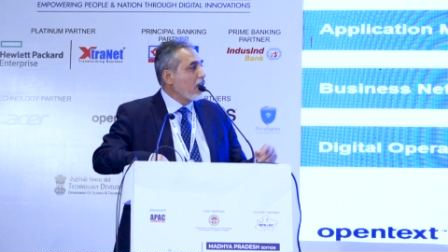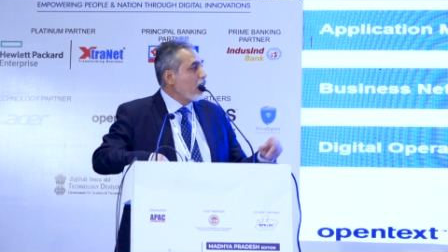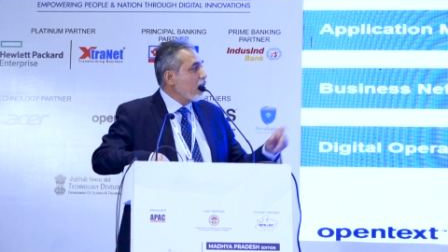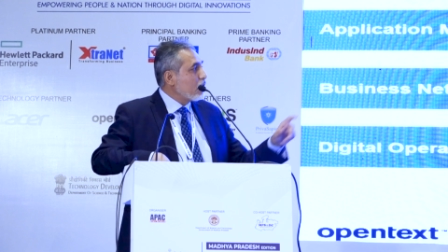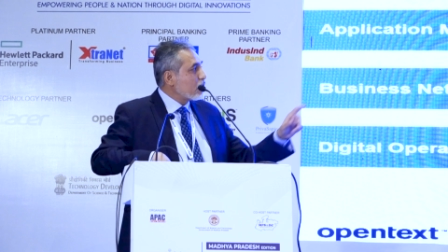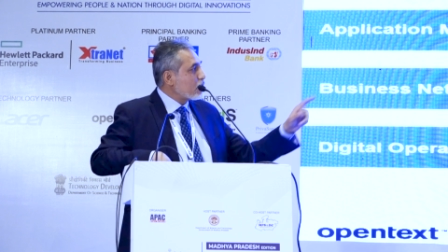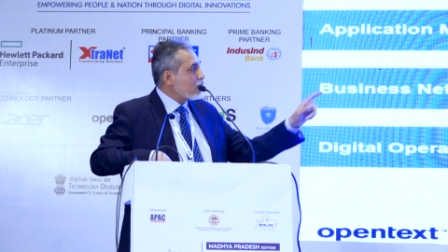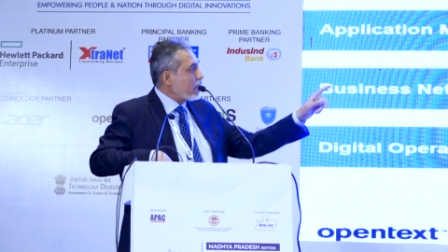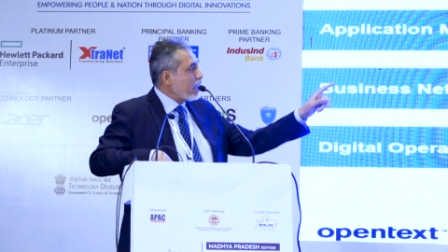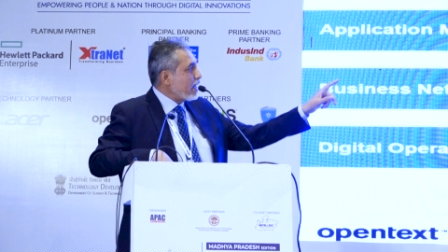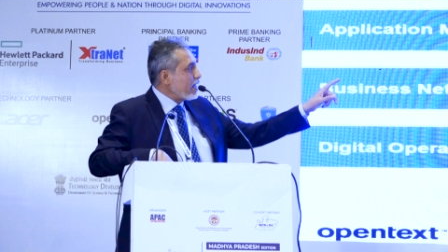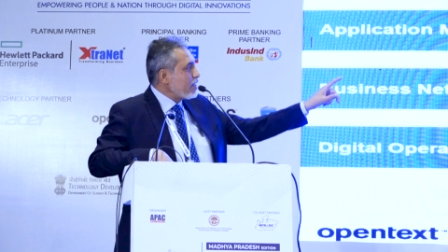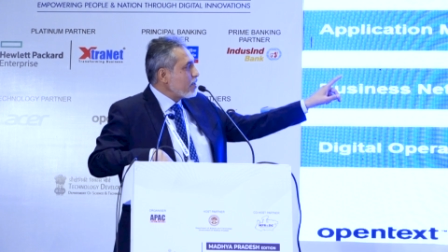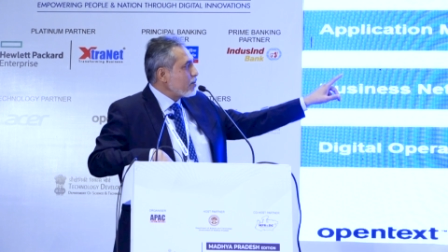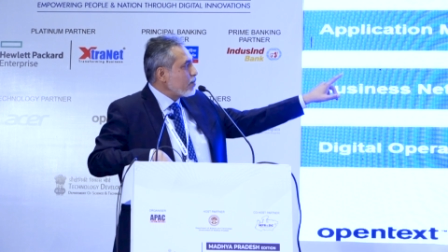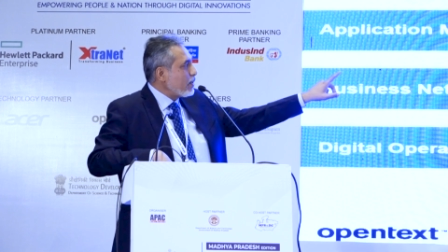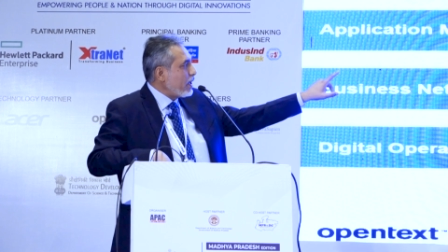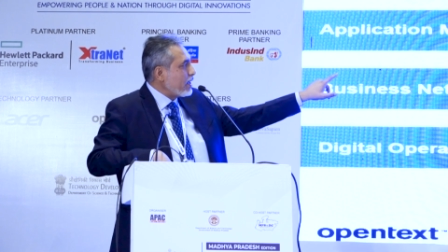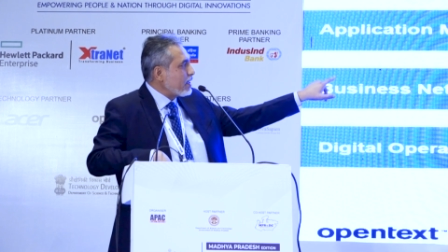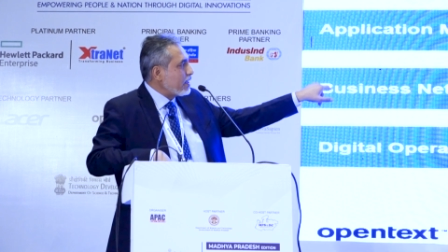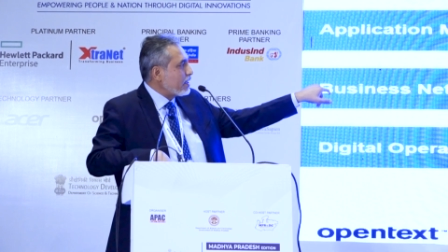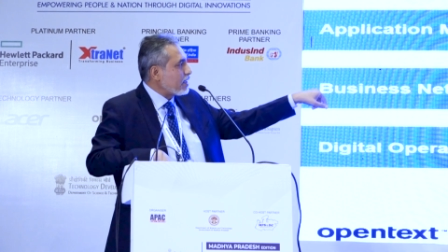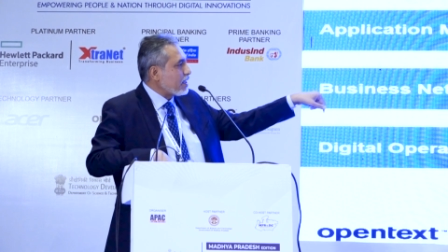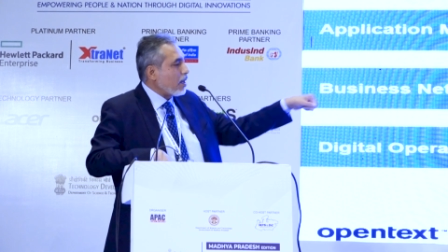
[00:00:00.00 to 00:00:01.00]
So that is
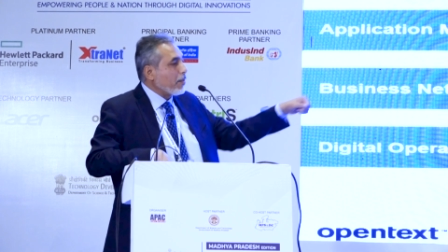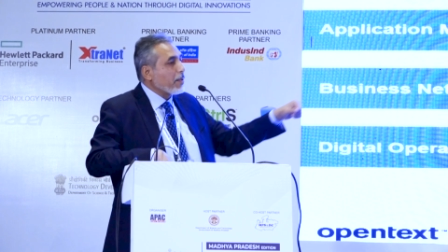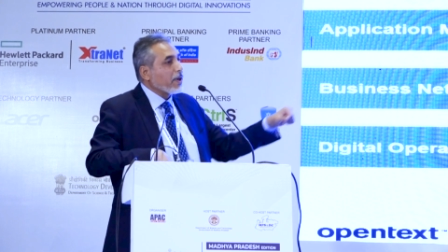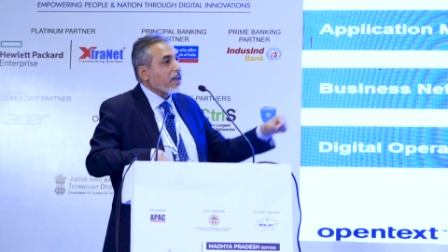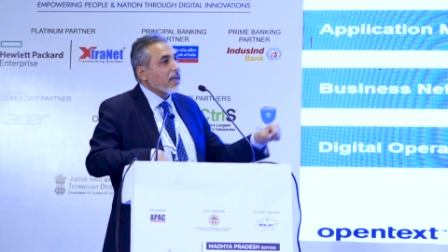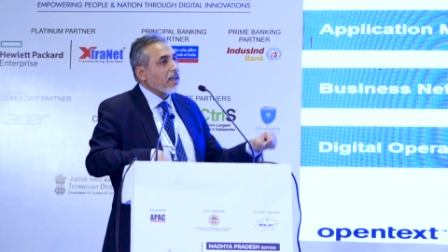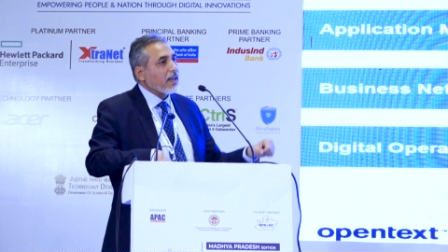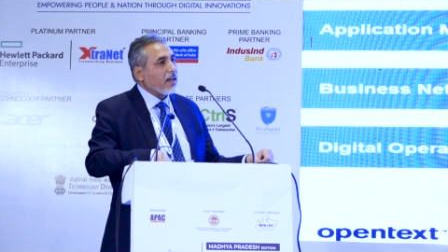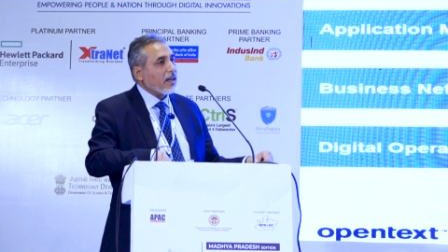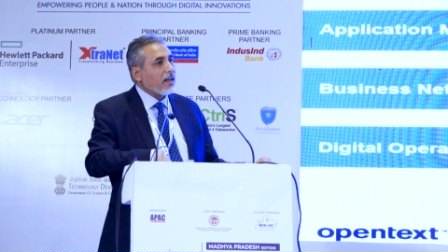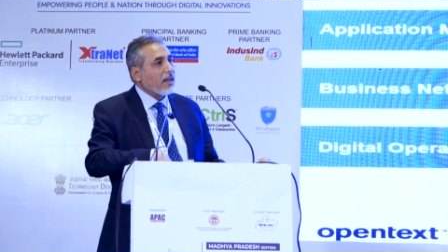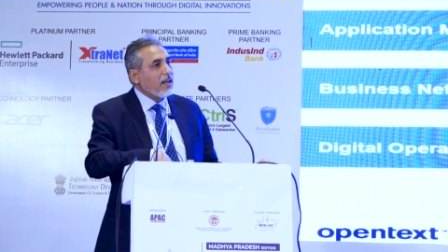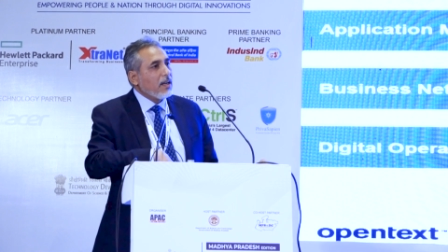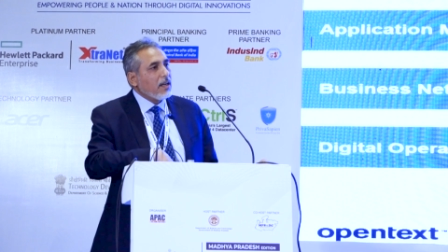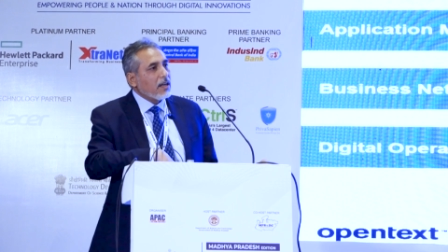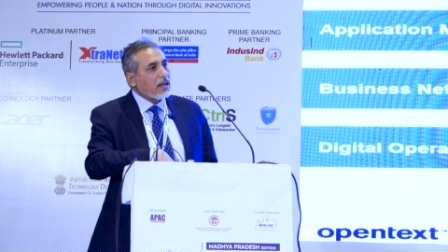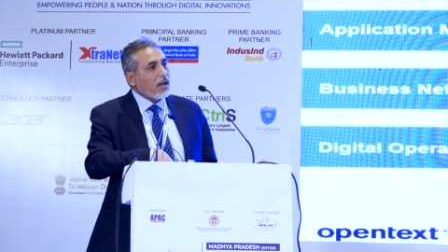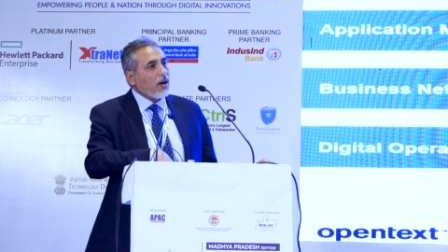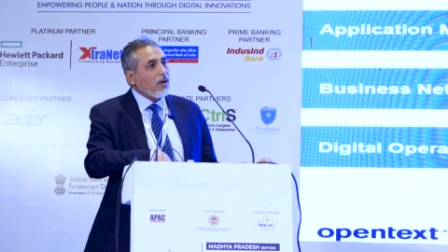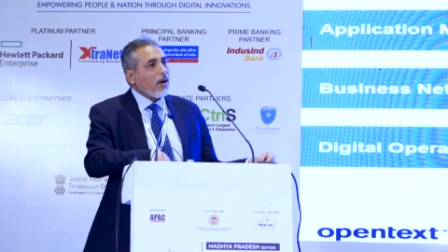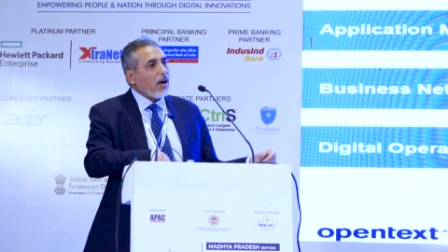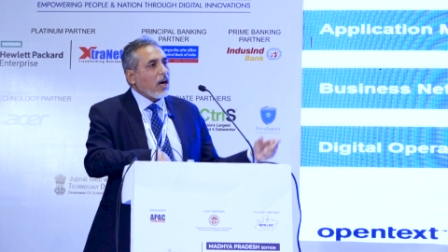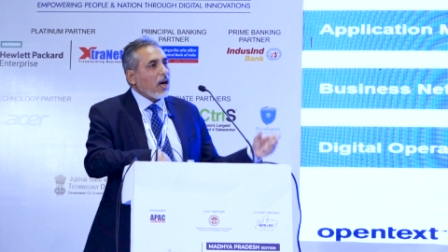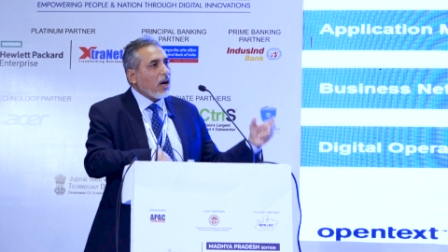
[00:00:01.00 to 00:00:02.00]
where it's coming in. Now,